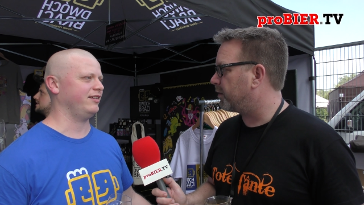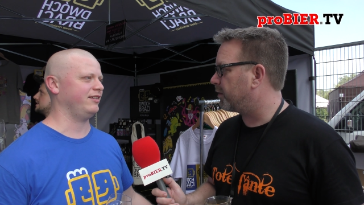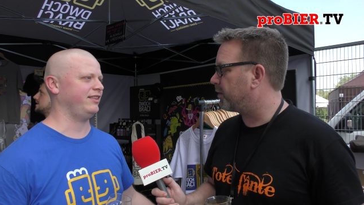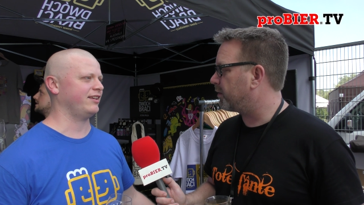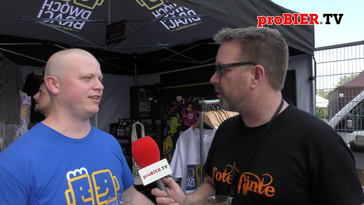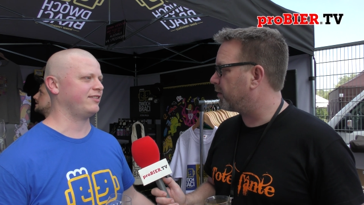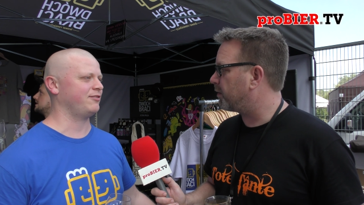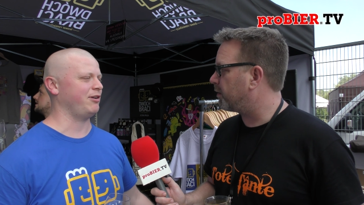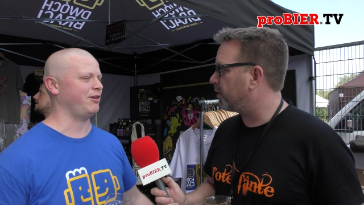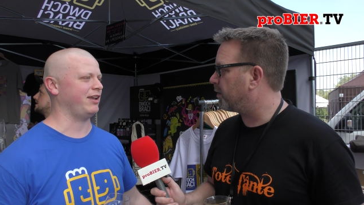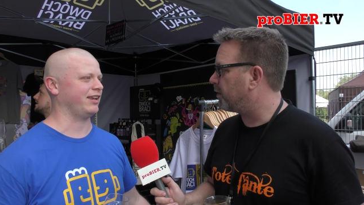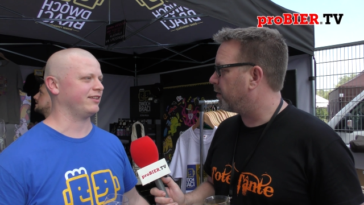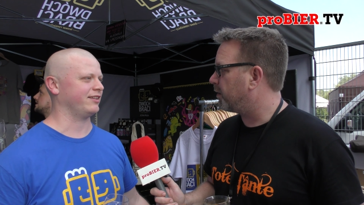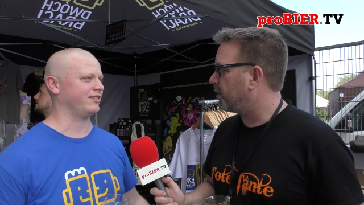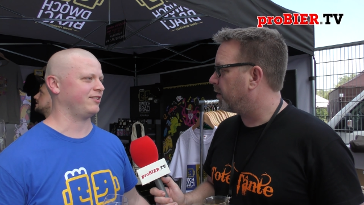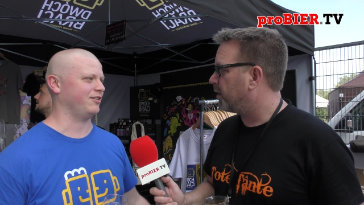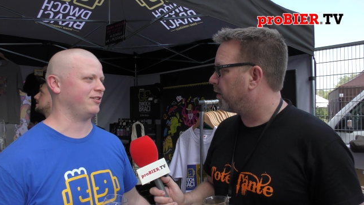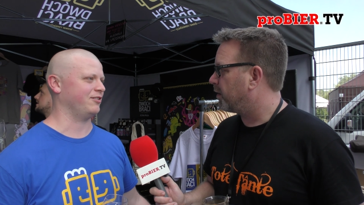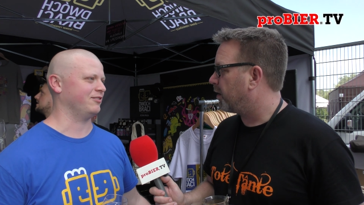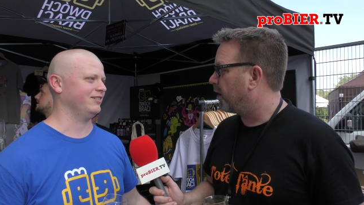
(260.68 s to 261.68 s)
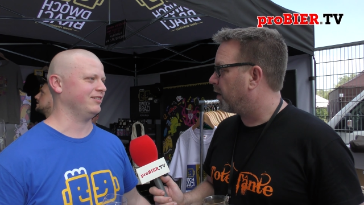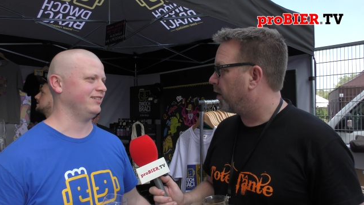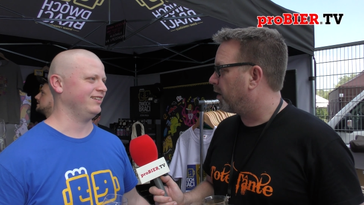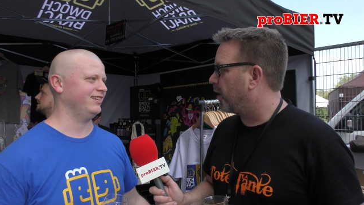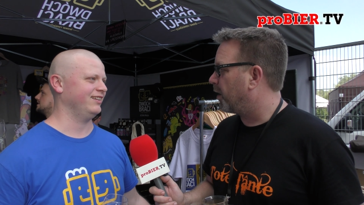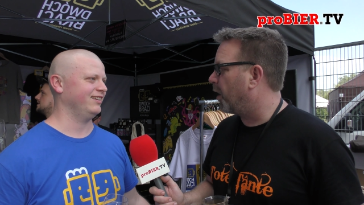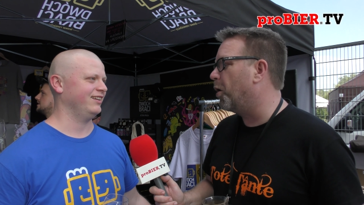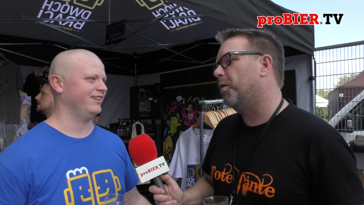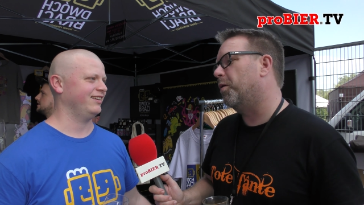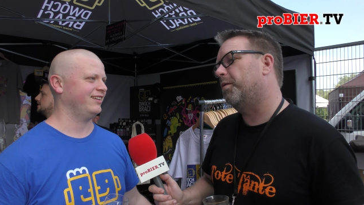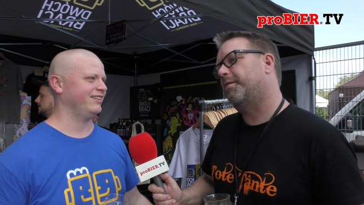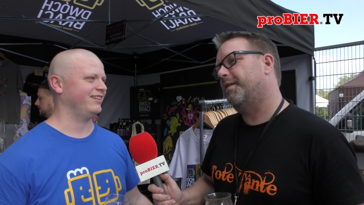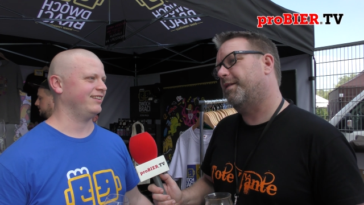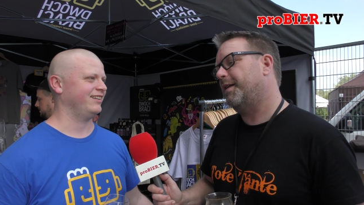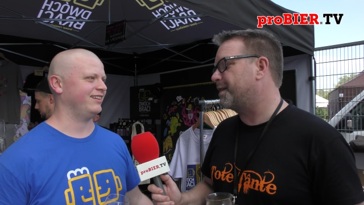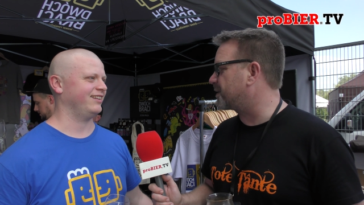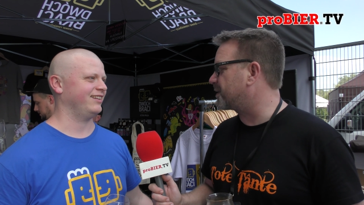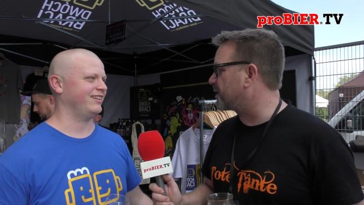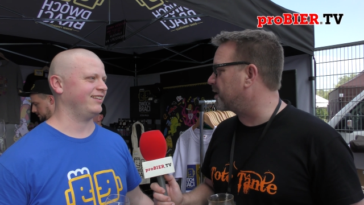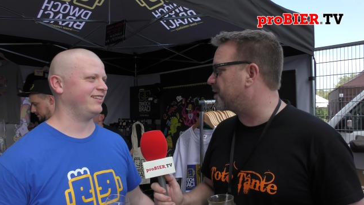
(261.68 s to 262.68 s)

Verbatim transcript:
Speaker 1: next week, so. Oh, that's